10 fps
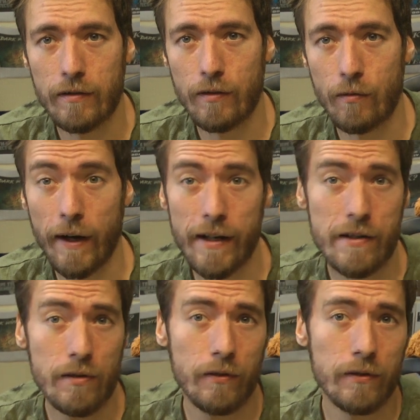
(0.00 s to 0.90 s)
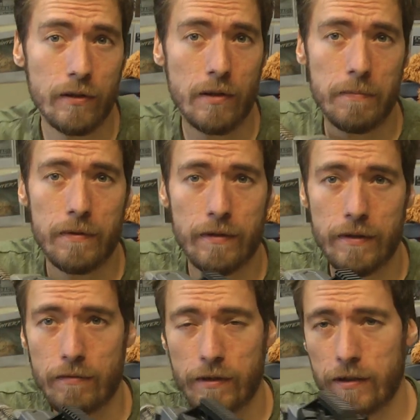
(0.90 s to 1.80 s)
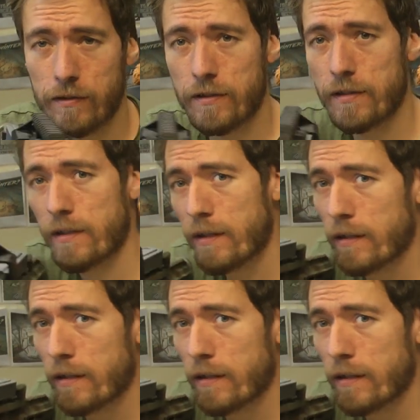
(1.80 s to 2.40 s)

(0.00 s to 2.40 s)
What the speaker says: riser on top, with the rails.